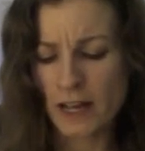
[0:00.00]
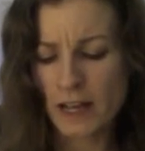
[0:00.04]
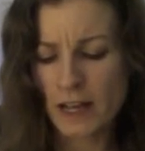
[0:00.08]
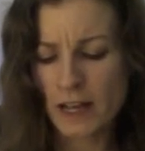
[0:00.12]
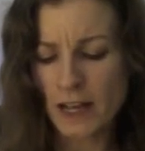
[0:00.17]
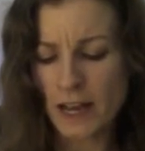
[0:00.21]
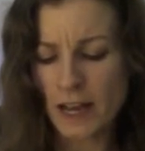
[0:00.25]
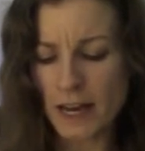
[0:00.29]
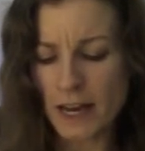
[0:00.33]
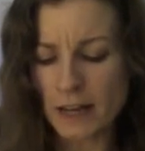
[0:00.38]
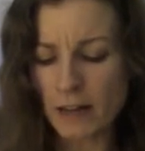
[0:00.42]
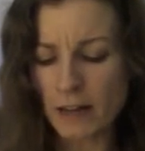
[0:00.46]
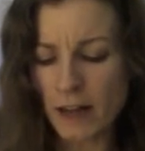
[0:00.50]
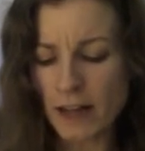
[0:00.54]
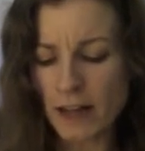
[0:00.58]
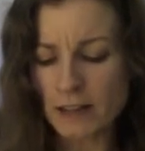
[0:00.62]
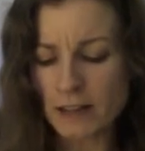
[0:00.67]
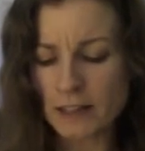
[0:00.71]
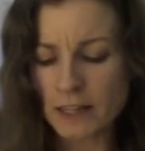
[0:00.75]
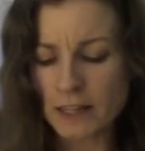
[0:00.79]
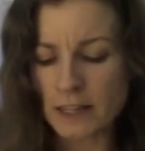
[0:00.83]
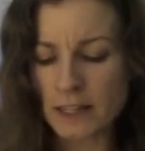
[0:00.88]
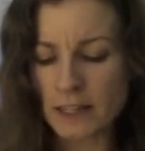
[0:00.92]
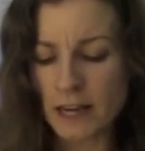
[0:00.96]
He glanced
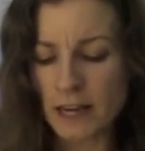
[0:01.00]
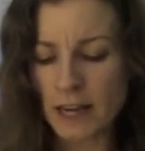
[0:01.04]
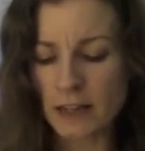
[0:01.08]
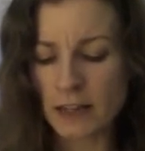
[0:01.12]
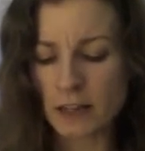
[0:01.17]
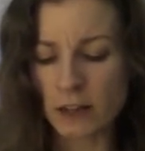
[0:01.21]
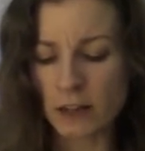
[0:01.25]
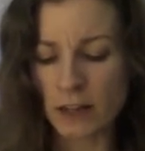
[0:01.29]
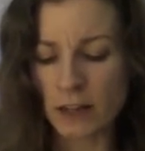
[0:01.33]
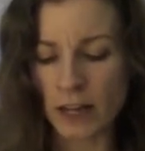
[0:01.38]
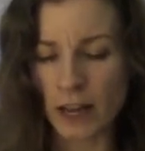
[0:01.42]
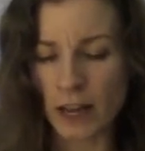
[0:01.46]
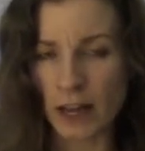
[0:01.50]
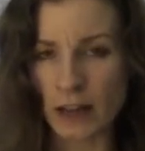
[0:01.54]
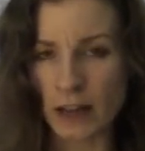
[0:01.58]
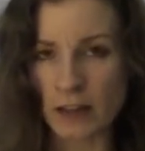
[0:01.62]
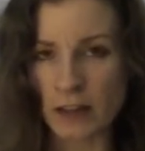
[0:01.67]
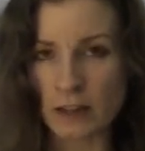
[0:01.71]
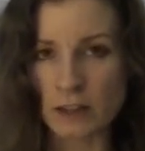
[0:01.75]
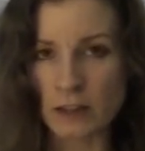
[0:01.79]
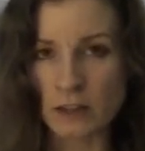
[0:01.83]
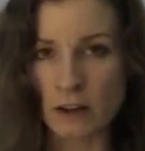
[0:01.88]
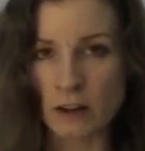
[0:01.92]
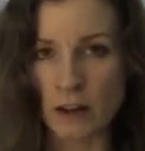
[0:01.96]
at Daniel again and
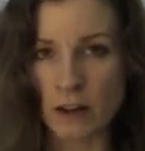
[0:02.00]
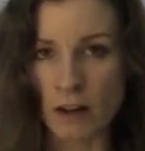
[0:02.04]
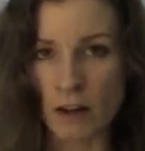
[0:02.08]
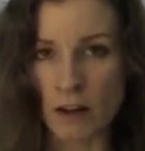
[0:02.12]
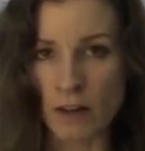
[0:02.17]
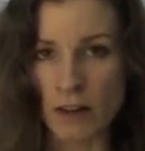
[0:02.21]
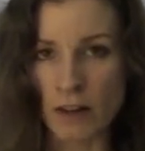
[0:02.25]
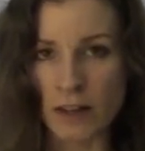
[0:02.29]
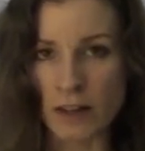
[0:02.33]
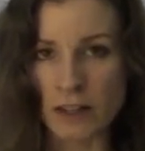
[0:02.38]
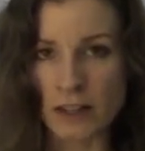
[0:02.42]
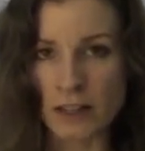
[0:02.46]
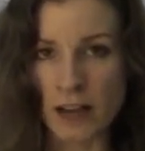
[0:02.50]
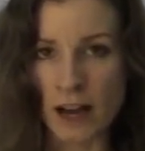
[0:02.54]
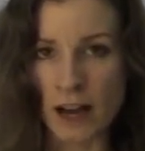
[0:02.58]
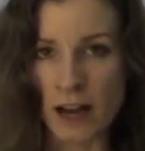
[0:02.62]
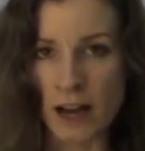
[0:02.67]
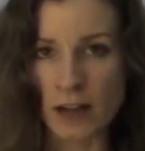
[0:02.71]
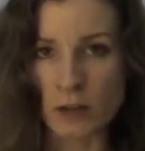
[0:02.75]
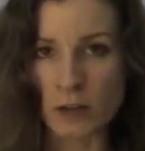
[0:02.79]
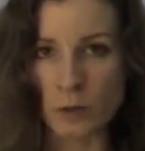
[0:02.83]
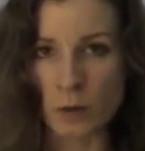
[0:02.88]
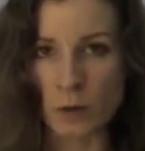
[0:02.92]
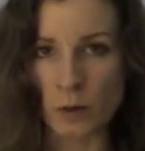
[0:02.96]
saw that his
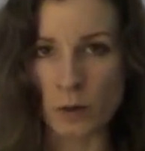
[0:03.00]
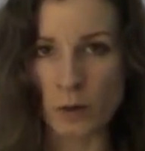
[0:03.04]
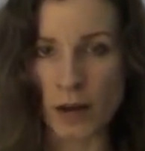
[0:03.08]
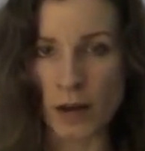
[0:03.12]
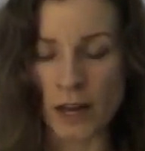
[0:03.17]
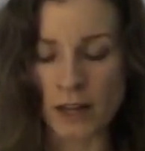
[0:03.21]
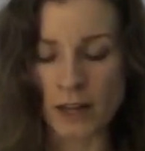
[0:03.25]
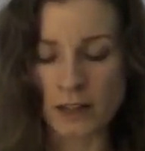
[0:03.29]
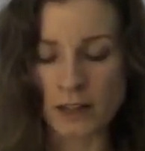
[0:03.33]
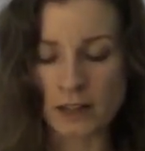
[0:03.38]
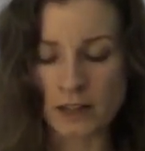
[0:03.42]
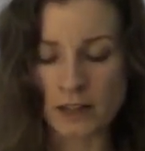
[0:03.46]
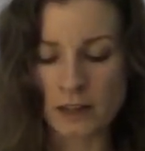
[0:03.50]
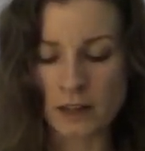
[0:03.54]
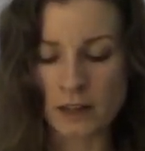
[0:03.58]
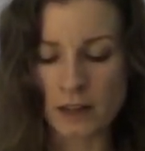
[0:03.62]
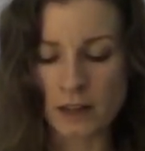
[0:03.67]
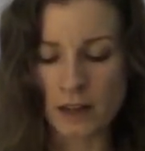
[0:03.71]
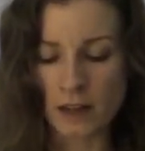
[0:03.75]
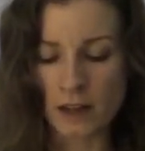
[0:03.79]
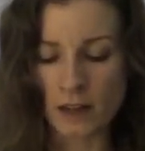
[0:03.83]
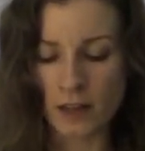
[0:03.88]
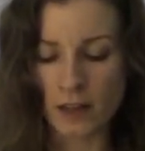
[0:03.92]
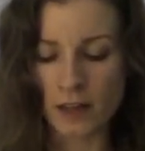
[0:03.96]
eyes were wet,
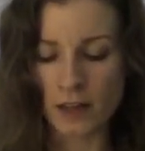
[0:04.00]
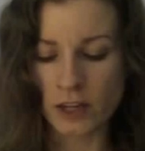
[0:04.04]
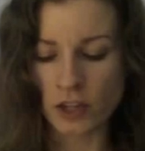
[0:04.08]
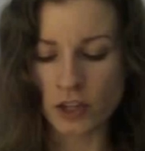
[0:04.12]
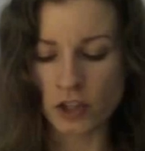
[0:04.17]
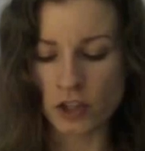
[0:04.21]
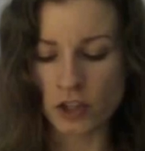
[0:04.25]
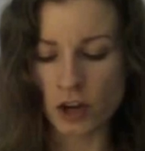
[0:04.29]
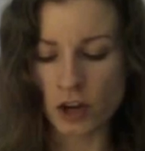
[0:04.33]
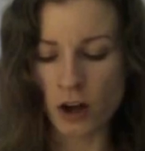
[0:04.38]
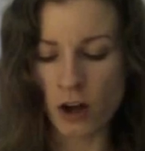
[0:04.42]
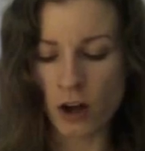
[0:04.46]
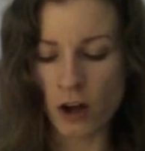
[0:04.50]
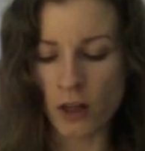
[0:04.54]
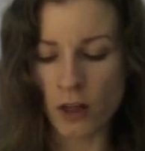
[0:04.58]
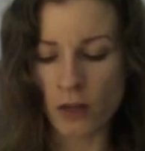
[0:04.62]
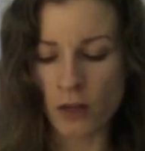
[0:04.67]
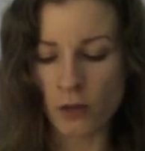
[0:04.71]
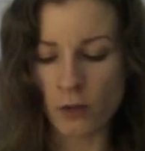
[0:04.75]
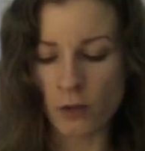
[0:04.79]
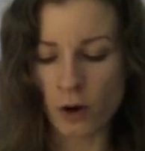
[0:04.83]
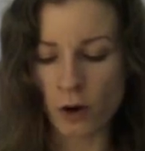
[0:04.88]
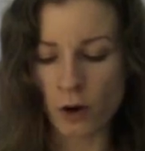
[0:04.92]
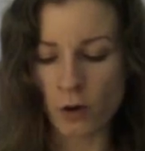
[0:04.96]
that his jaw and
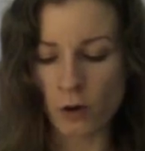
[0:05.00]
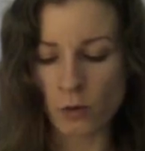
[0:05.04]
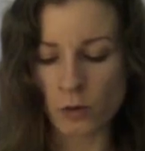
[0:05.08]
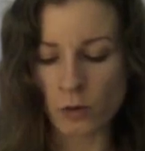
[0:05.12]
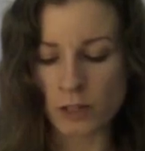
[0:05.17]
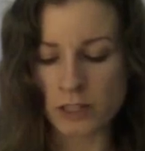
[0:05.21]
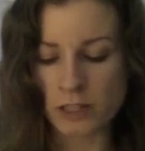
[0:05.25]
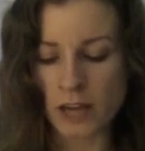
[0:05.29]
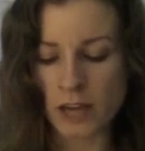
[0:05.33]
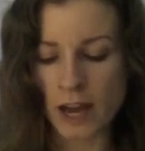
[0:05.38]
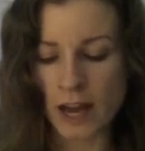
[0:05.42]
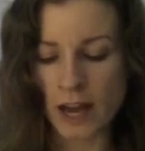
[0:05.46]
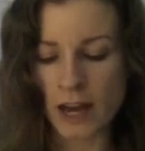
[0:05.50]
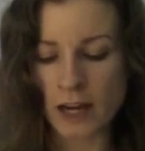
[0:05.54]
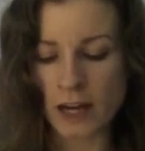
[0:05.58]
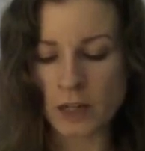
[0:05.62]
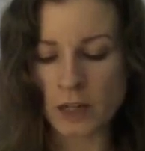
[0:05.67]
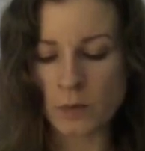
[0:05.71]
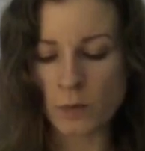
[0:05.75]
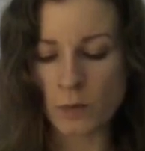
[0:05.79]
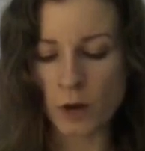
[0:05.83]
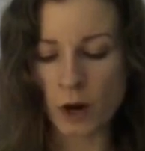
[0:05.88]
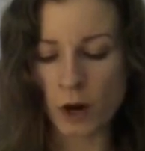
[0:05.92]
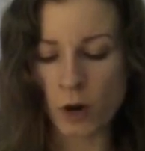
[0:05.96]
throat were tight
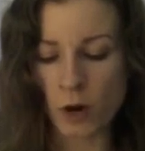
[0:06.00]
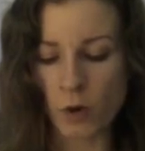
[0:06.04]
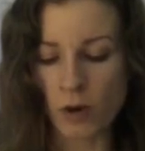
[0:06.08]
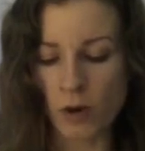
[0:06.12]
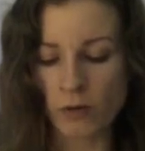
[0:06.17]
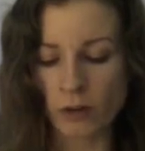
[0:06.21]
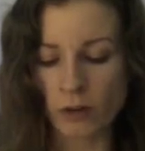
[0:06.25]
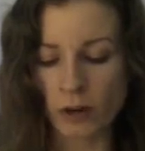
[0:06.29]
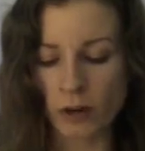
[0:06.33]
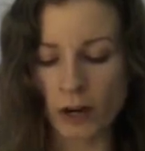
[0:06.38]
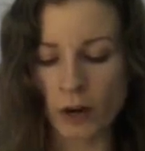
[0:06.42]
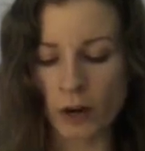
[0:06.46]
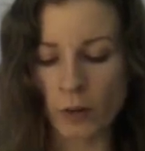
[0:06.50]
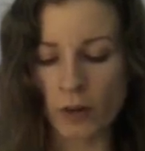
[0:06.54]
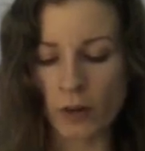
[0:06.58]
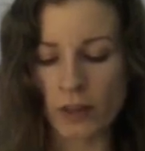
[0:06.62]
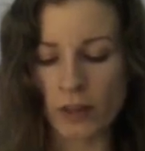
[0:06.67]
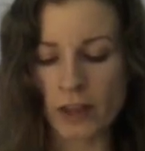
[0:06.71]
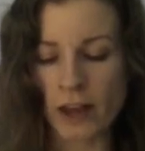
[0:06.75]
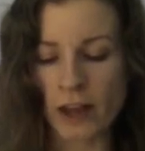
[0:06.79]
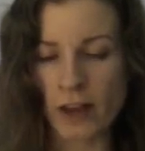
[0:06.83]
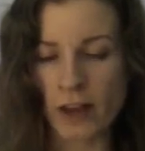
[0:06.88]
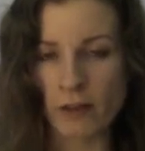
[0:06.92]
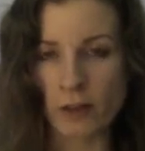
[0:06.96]
but quivering with
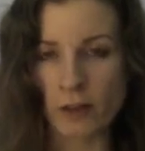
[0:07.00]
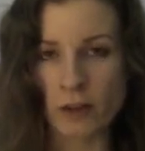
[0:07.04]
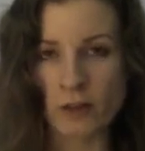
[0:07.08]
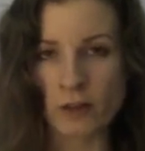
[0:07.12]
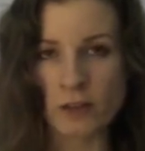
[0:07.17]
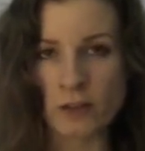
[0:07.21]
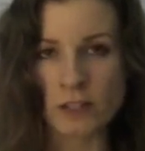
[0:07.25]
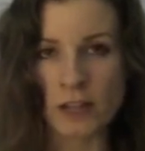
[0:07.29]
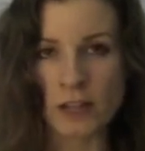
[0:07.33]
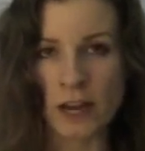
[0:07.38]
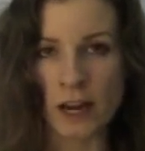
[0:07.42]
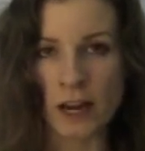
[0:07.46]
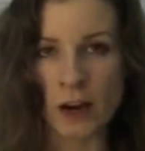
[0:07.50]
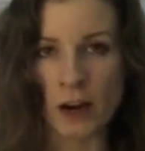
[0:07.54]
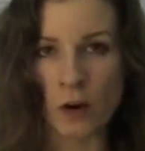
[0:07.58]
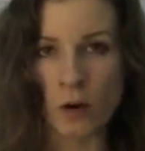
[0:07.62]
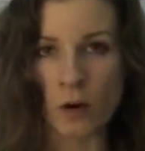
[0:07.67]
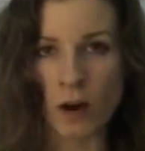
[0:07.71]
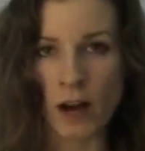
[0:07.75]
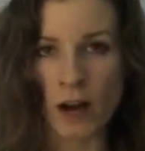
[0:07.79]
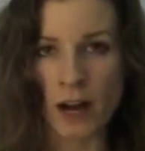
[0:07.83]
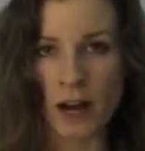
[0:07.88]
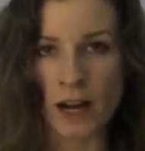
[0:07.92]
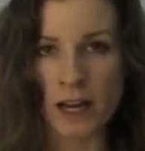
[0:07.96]
the effort of staying
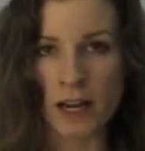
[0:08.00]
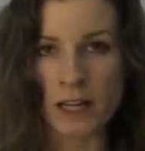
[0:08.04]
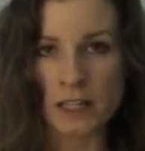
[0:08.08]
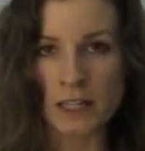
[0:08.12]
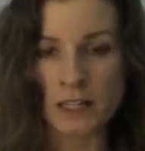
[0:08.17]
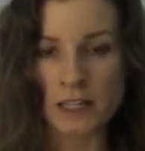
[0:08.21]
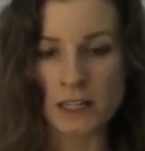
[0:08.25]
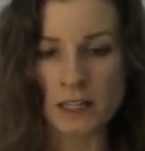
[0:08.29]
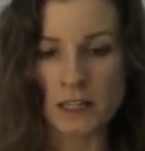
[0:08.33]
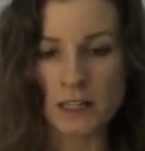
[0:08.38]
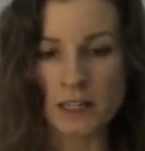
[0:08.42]
quiet.